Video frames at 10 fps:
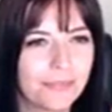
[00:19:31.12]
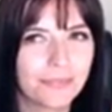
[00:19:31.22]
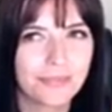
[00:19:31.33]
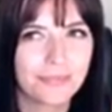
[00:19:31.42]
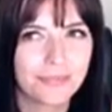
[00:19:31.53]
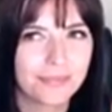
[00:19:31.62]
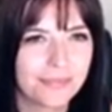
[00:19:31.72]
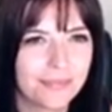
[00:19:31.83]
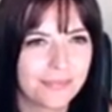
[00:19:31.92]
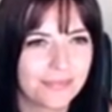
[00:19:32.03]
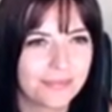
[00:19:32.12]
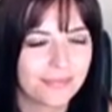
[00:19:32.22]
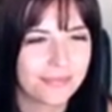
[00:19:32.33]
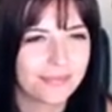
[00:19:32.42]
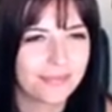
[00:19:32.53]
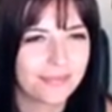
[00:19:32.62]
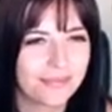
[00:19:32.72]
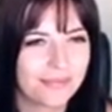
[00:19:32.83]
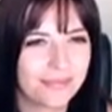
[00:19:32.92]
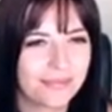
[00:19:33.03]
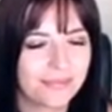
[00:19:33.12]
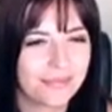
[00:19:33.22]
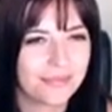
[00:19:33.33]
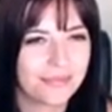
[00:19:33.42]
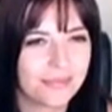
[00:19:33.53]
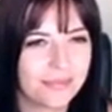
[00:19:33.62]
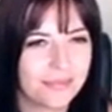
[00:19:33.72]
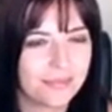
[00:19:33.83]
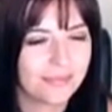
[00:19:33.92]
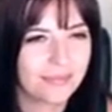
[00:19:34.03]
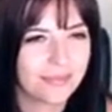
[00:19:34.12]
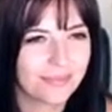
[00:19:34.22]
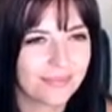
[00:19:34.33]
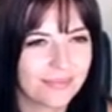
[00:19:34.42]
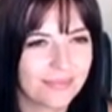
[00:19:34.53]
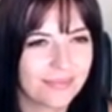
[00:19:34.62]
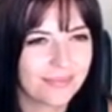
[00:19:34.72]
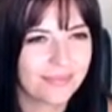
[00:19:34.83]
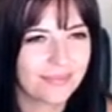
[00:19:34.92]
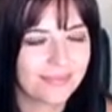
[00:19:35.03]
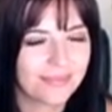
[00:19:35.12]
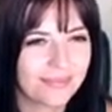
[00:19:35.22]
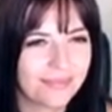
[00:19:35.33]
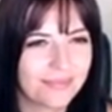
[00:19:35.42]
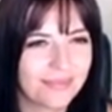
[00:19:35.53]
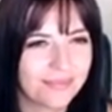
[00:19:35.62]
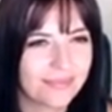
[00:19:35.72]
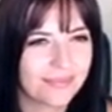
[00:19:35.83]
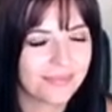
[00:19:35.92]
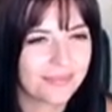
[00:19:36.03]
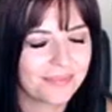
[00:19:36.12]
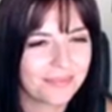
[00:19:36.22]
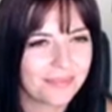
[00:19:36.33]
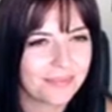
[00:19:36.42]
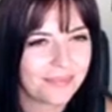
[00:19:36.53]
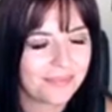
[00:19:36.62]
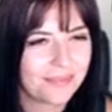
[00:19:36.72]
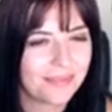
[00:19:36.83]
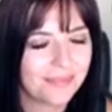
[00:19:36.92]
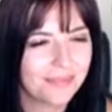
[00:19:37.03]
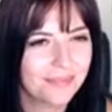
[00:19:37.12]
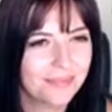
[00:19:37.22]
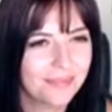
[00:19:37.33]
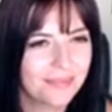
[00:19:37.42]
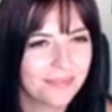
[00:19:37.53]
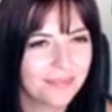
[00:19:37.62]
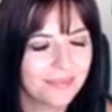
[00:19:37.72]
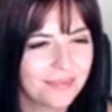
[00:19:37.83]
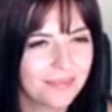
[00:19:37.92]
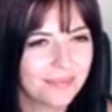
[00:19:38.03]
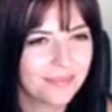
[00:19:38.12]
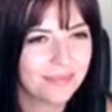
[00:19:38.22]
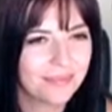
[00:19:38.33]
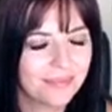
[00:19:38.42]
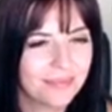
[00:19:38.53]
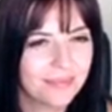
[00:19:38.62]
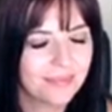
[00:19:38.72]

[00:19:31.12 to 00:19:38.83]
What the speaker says: No words are spoken by the person on screen.